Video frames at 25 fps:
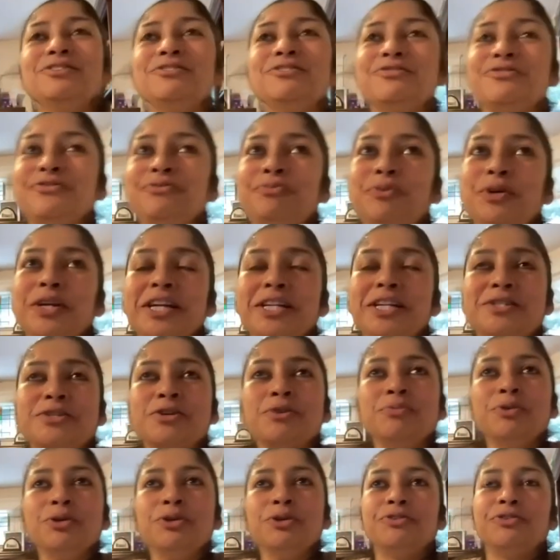you've put it
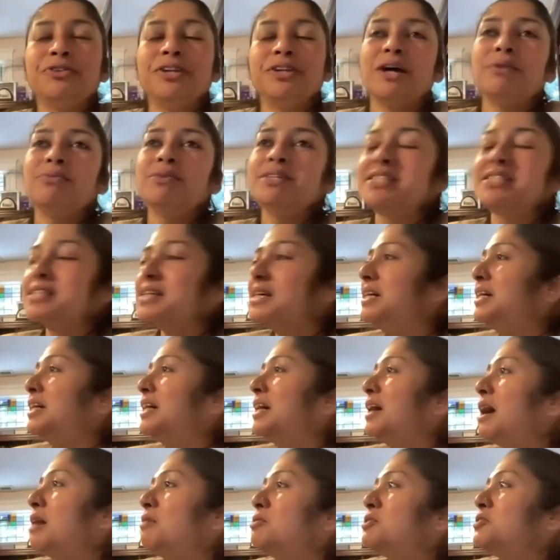so beautifully. I was
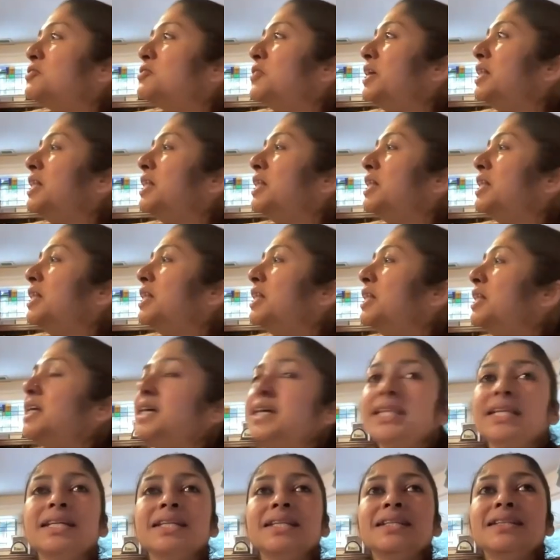feeling
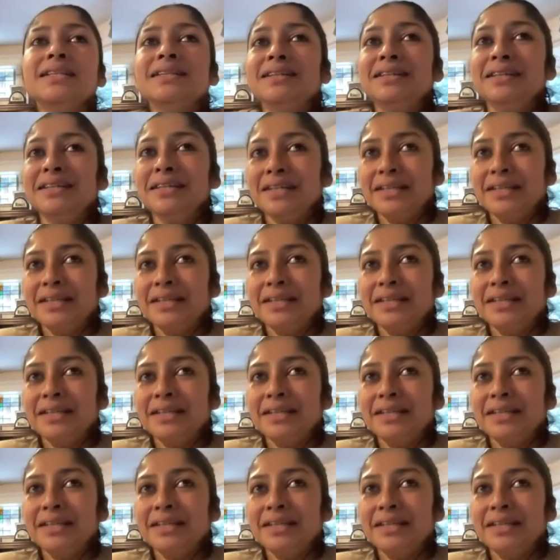a little,